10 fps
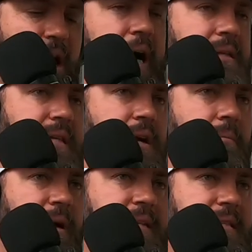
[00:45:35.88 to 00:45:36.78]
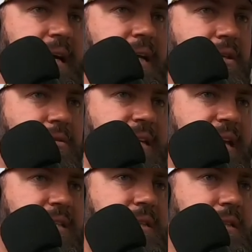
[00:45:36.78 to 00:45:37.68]
I, see, on my side, I do
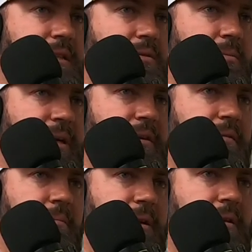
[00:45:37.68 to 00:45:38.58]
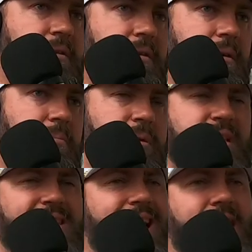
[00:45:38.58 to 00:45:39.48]
taste a little bit of the bitter, but
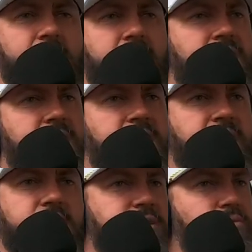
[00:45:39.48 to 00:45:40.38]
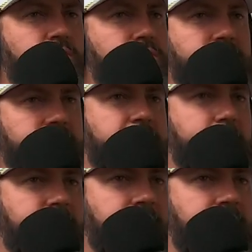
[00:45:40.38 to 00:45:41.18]
it's not Right. It doesn't ruin the no, it